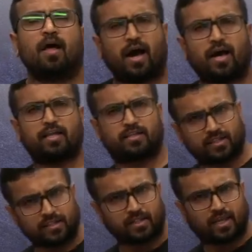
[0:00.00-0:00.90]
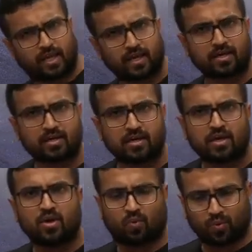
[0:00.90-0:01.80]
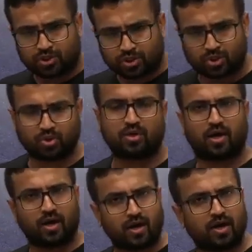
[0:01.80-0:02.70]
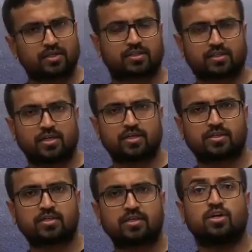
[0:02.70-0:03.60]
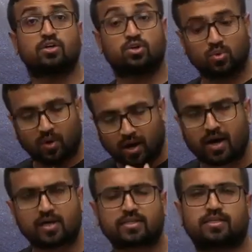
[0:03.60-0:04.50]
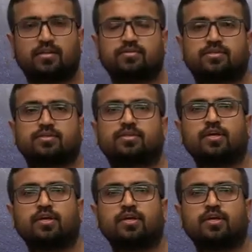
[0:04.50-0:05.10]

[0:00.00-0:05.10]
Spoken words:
I think we should ask this to ourselves.